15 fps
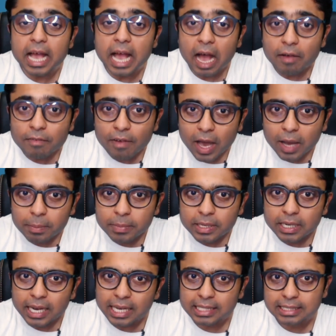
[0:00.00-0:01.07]
A farmer
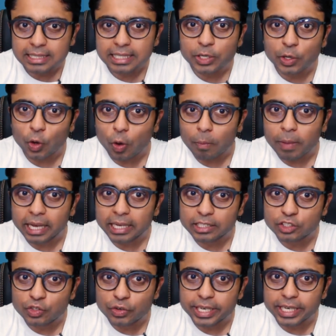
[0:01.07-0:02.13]
has a trauma
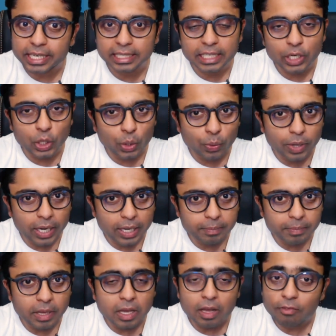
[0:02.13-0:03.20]
history in the lower limb
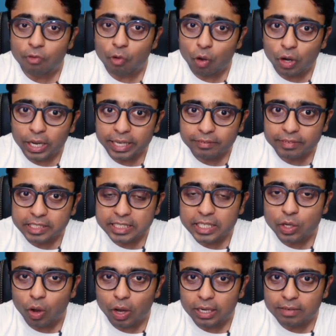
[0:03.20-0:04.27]
following which a
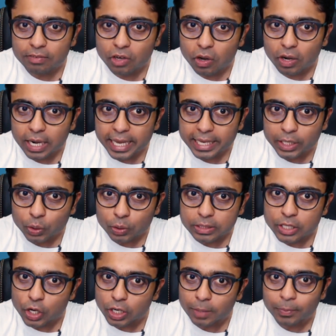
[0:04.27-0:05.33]
cauliflower-like growth
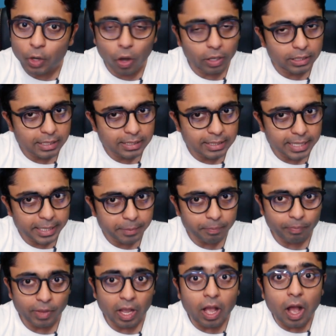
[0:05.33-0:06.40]
developed on that side.
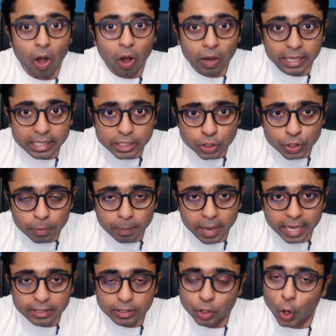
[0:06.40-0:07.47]
On
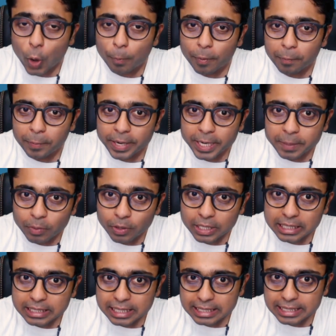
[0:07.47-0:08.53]
histopath, copper penny
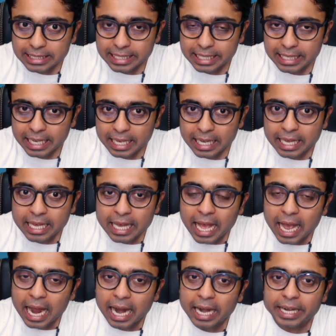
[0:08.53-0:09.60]
bodies are seen
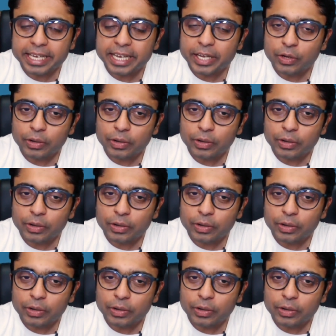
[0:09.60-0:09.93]
and here you